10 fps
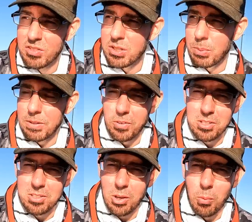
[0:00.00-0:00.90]
it's a pretty
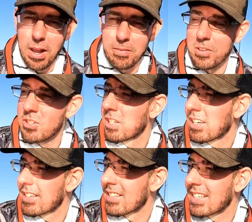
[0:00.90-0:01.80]
versatile way of fishing,
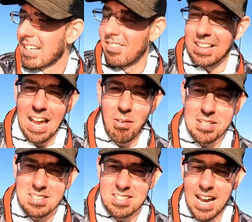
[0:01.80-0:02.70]
because it's going to allow
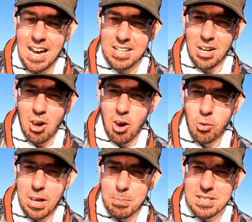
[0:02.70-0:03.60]
us to target a whole
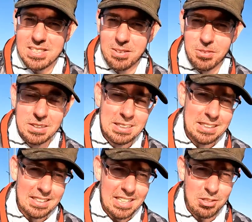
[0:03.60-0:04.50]
heap of stuff.
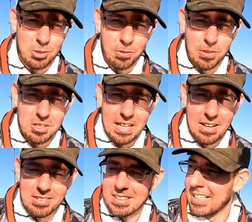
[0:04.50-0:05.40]
That's 2 fish
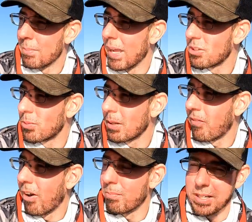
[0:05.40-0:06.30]
down in about
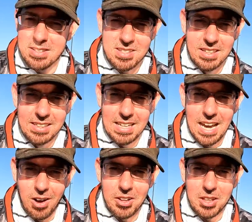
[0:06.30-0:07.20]
25 minutes.
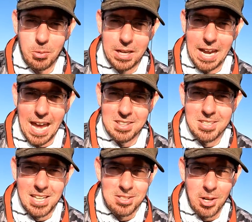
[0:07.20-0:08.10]
I think we're going to add to
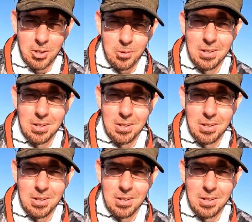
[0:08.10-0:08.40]
that total.